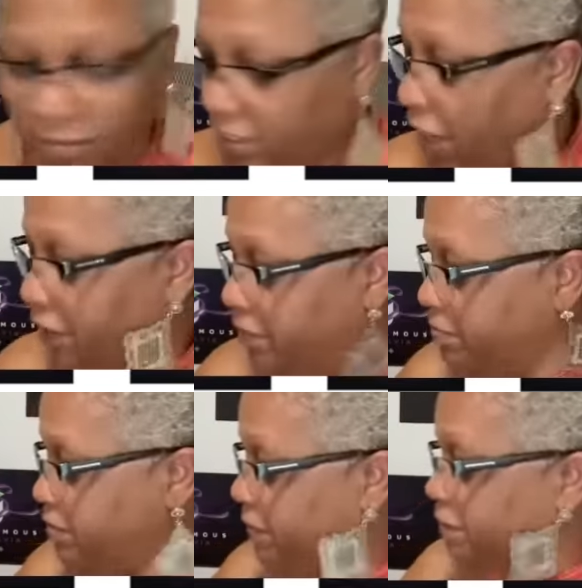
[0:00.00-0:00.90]
Sorry,
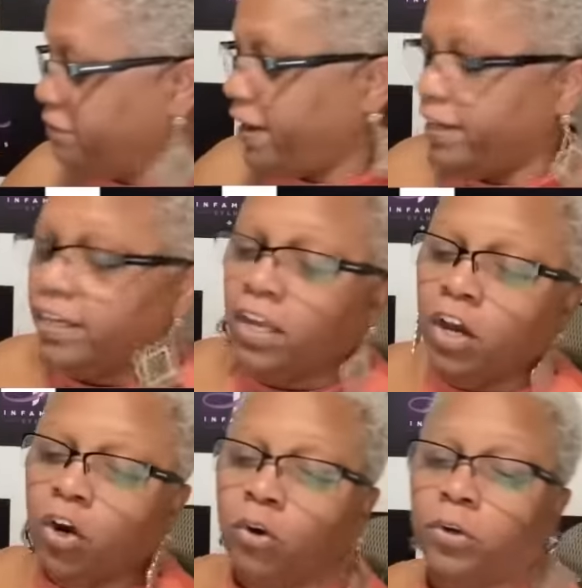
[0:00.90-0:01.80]
spitting fire.
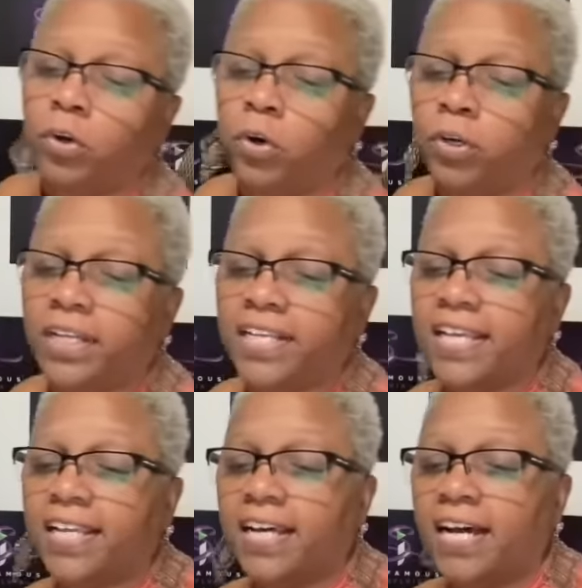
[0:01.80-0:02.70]
Who
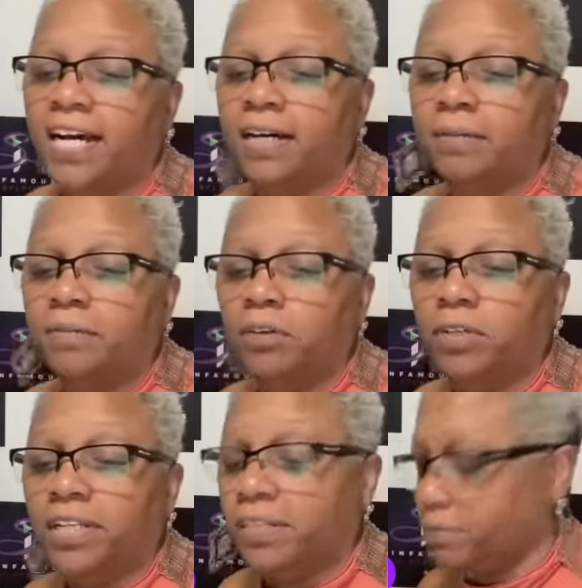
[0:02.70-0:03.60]
didn't get a,
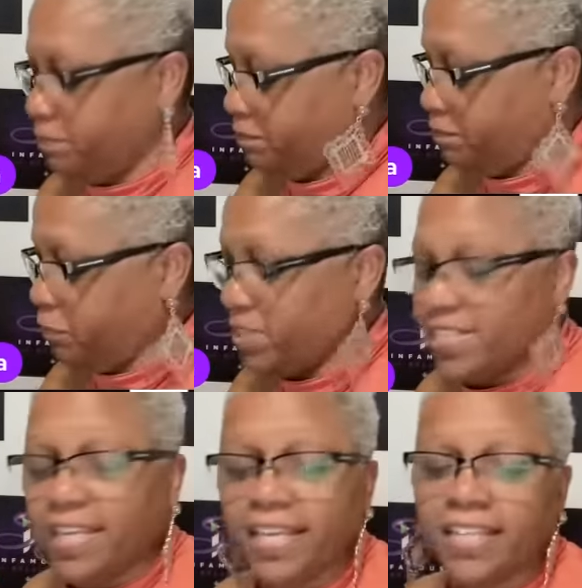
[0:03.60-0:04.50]
who didn't,
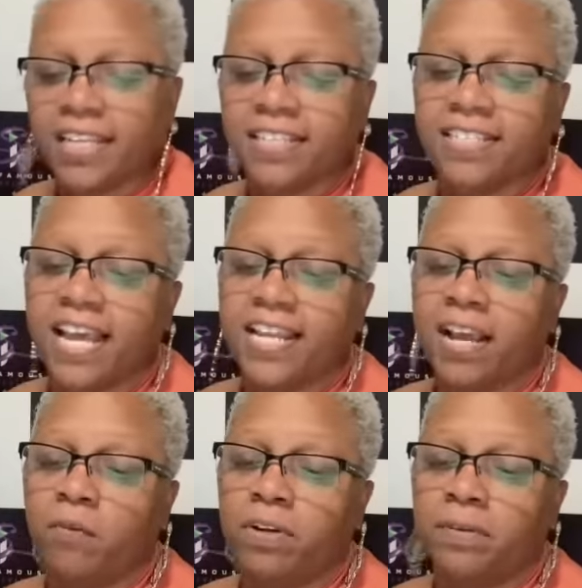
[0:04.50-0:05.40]
wasn't here the other day
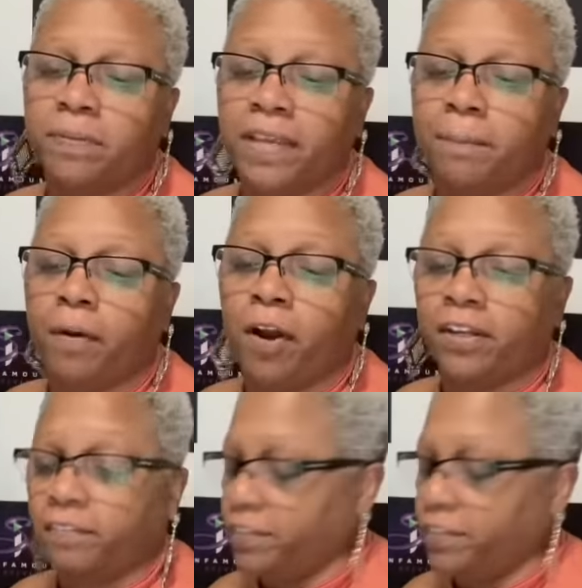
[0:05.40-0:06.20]
that want to get part